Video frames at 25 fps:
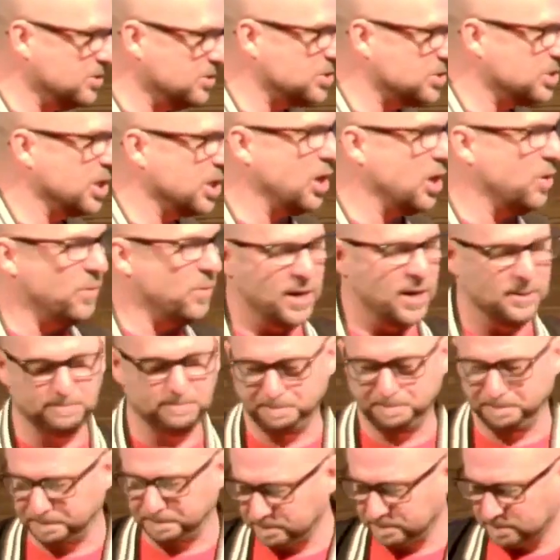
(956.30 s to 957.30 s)
to go on.
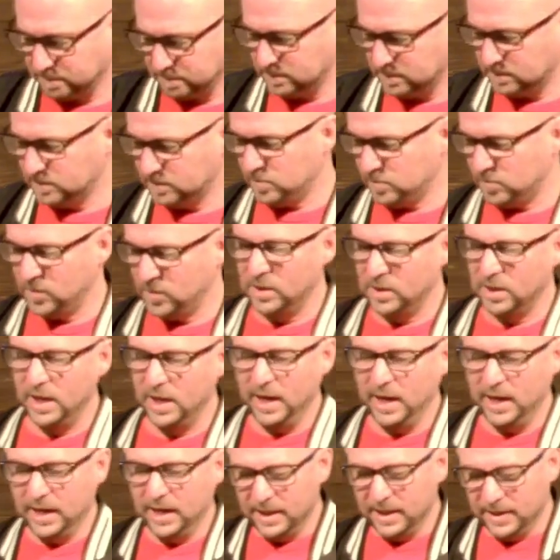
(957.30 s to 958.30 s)

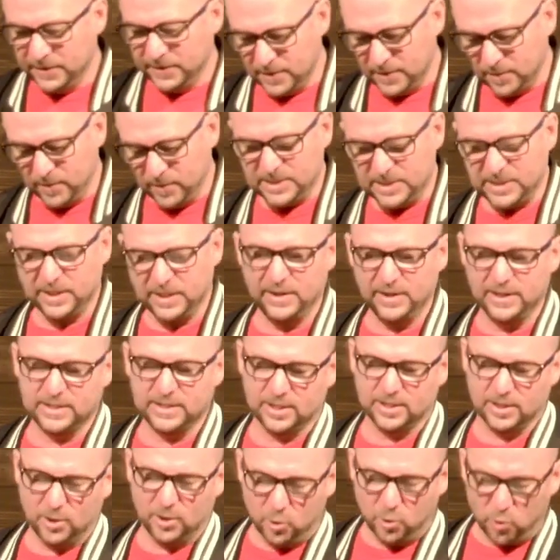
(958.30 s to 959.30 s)
That we see
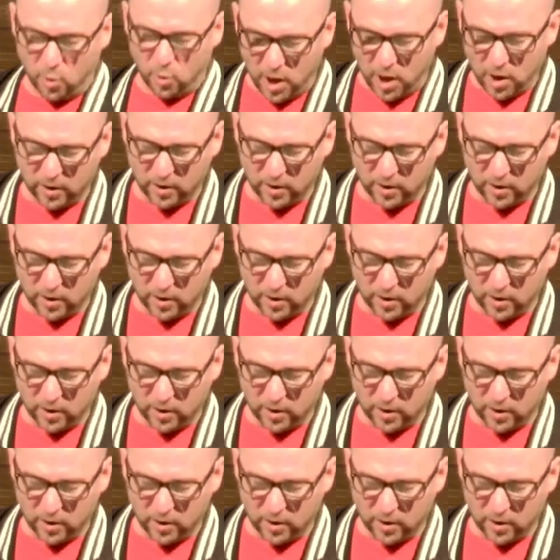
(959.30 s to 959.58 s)
this quote